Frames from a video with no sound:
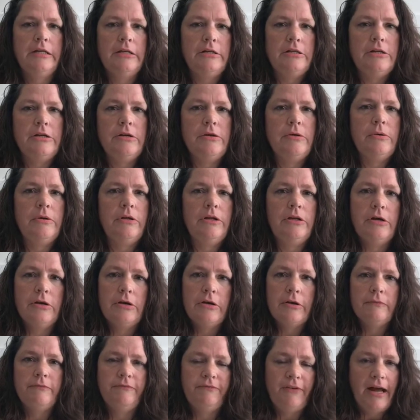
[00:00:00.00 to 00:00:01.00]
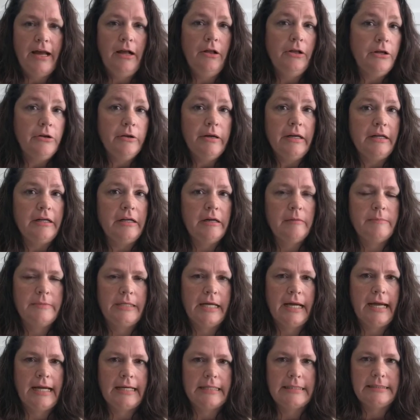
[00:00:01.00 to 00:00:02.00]
to file your income
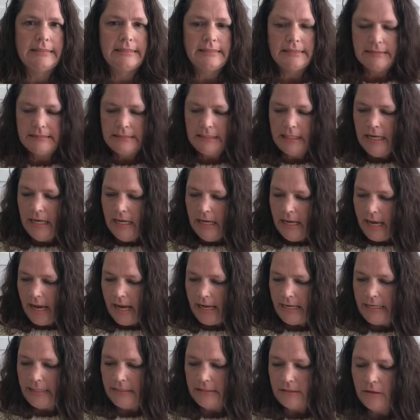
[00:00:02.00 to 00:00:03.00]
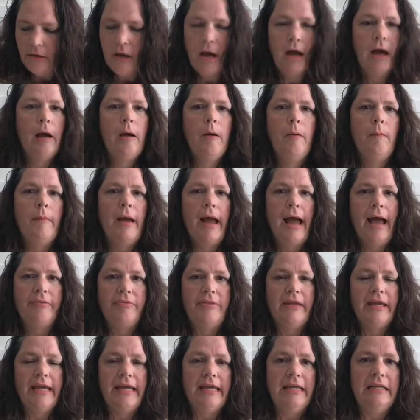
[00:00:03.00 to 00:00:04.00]
taxes. And
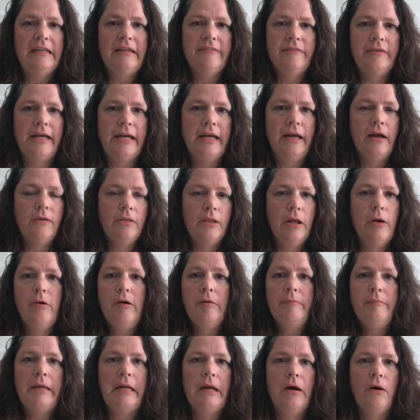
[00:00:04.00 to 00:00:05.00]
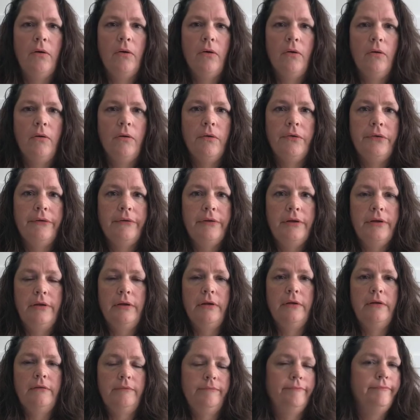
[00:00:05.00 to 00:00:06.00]
at the end of it, lo and behold,
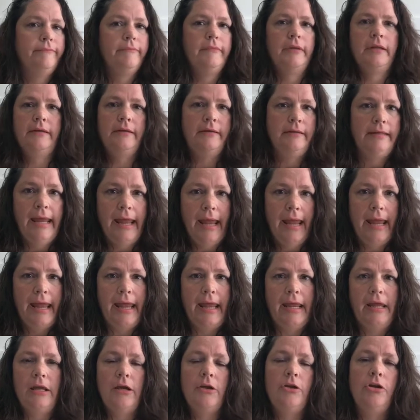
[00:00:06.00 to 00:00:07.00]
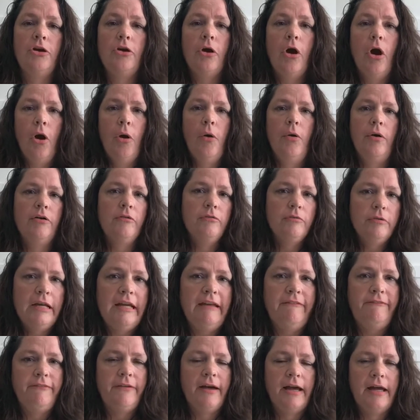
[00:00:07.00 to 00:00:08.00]
yay, you're owed a
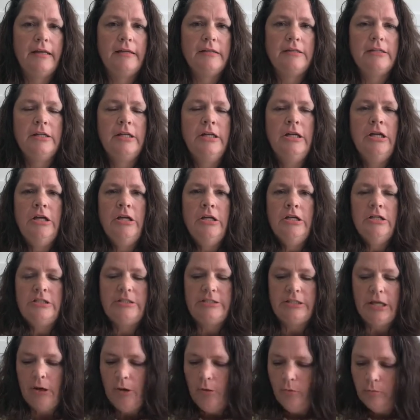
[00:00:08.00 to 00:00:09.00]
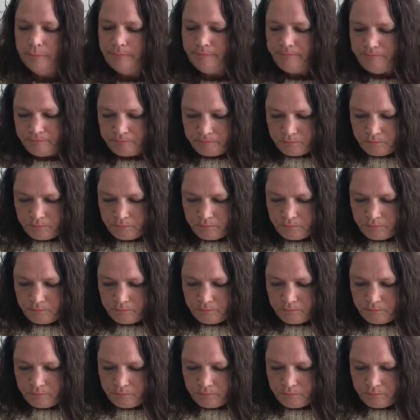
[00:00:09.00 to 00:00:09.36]
refund. So